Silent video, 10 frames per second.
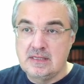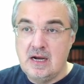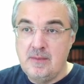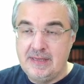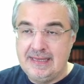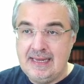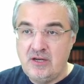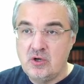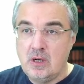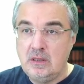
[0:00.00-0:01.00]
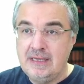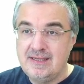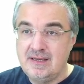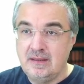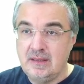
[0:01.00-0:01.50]
high potential
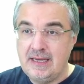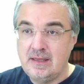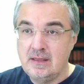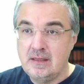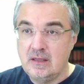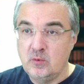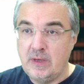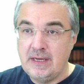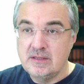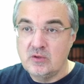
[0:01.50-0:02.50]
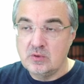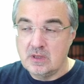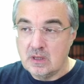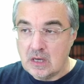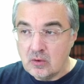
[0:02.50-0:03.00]
is related always to the
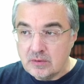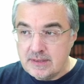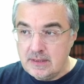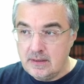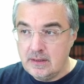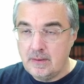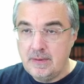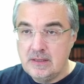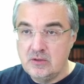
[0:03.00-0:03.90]
ground signal.